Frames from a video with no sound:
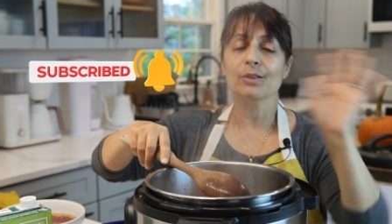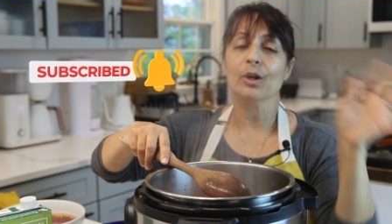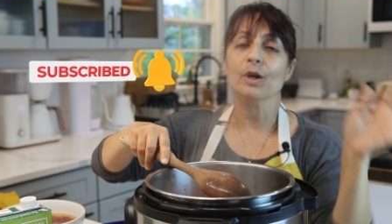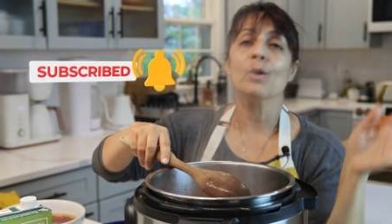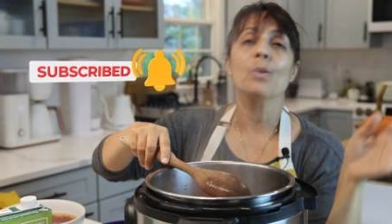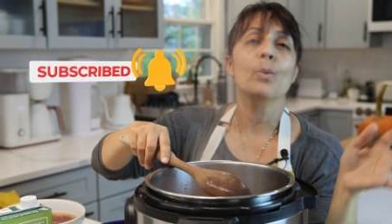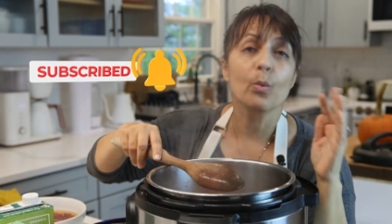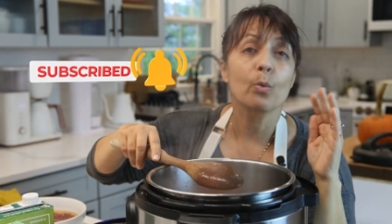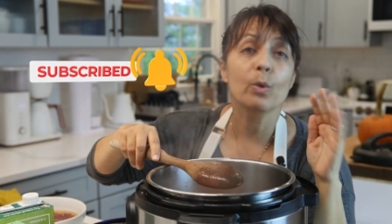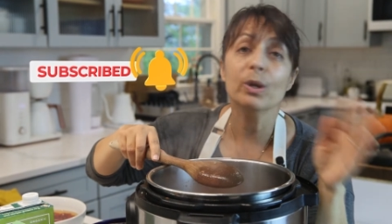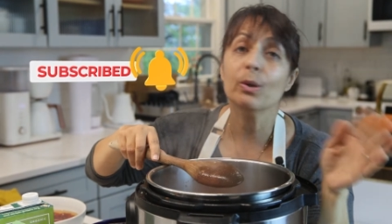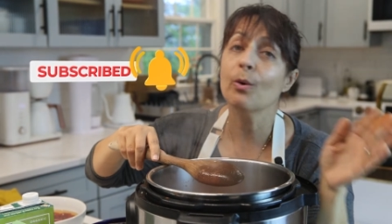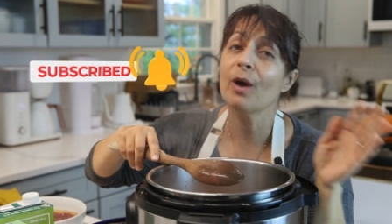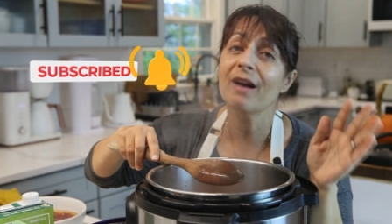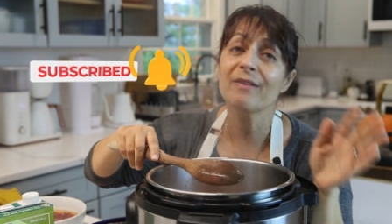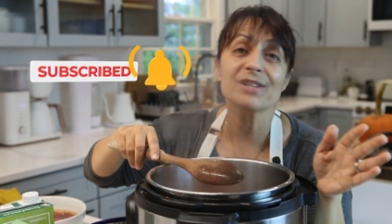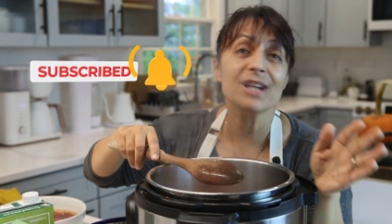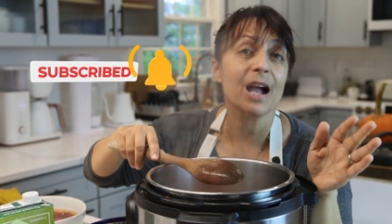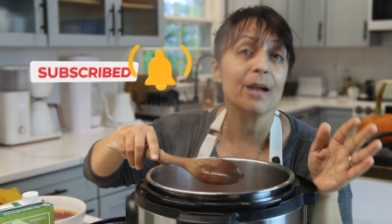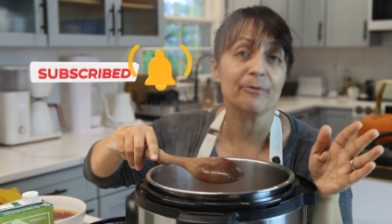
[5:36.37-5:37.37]
Look, we
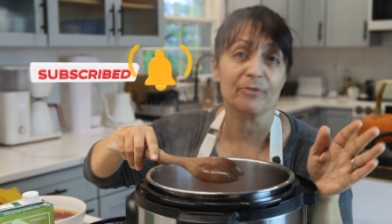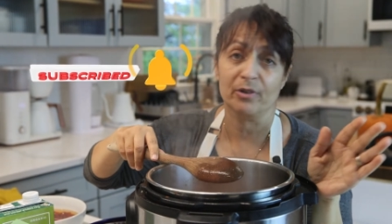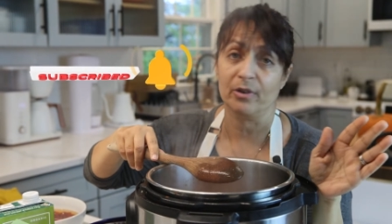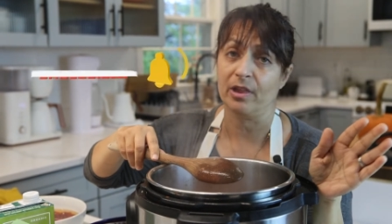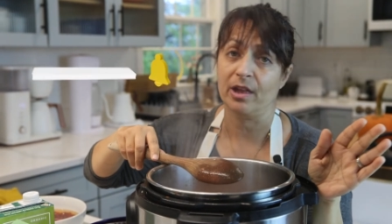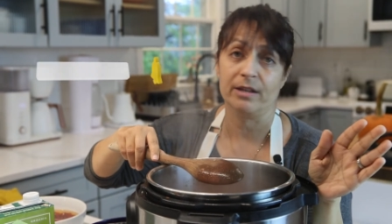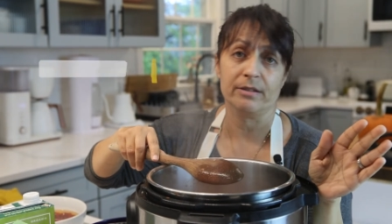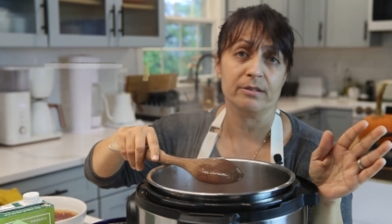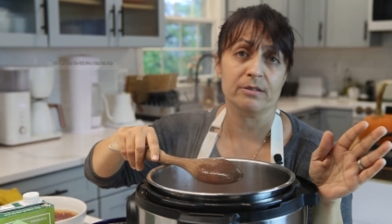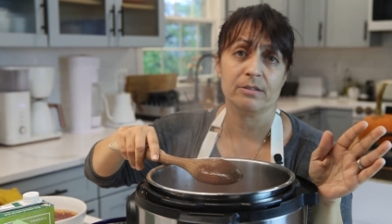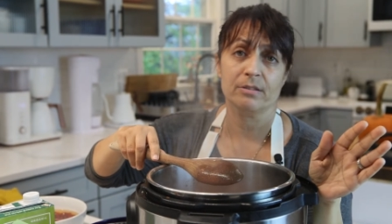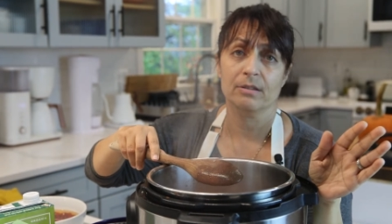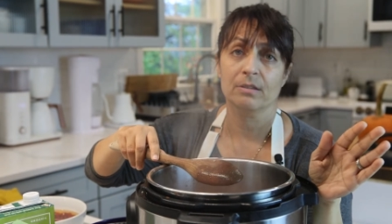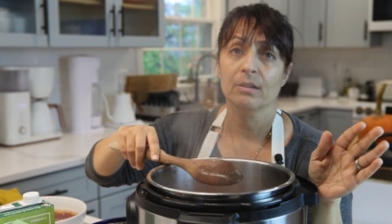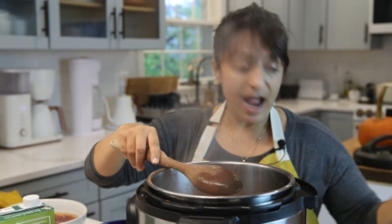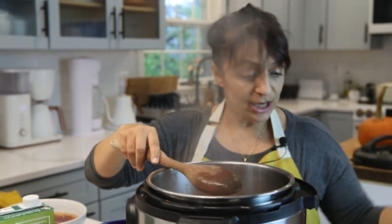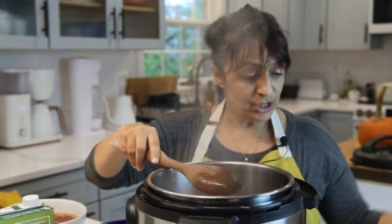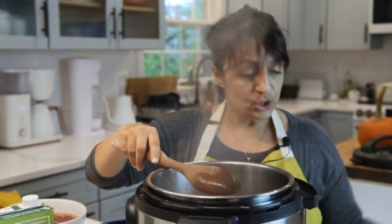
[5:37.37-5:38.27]
don't have time for this.